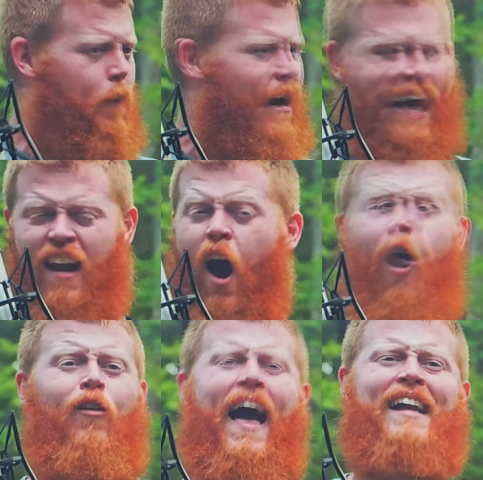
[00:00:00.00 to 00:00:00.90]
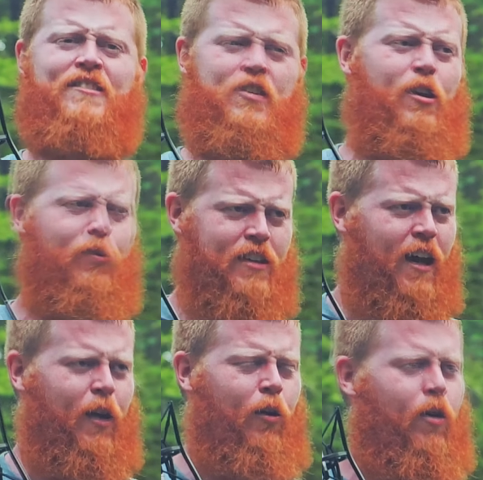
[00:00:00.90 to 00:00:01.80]
but I know that you
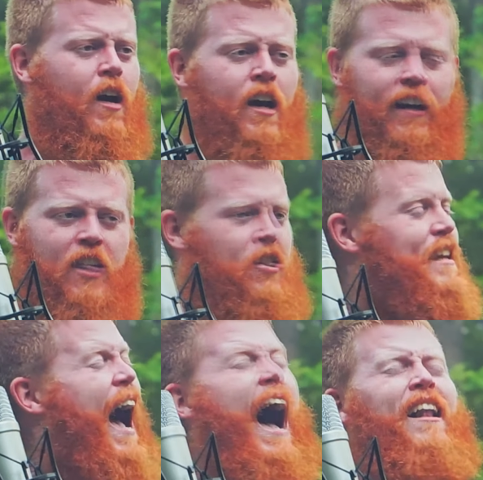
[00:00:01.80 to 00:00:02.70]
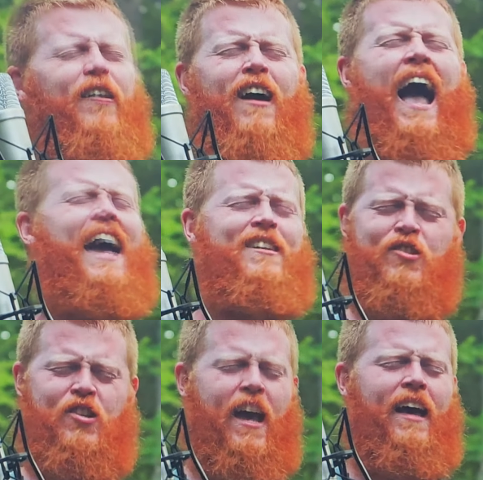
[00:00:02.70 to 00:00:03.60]
do, cause your dollar ain't
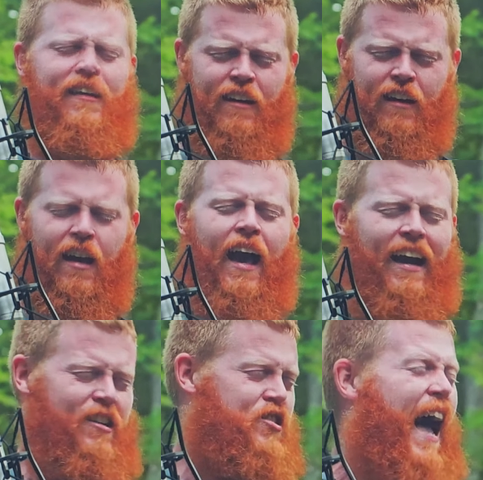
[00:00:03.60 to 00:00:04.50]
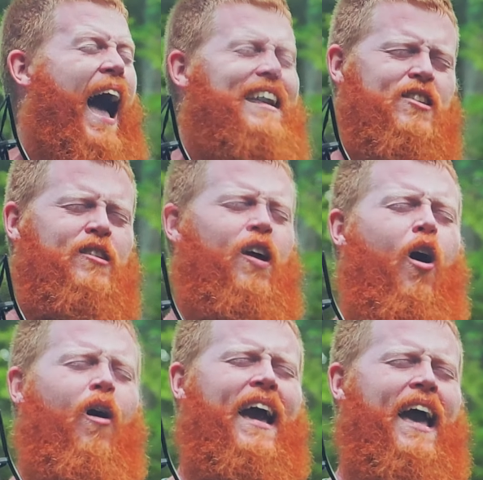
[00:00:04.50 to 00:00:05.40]
shit, and it's taxed
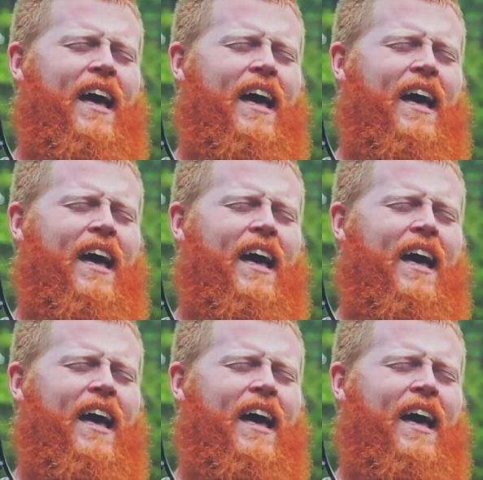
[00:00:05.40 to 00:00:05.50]
enough.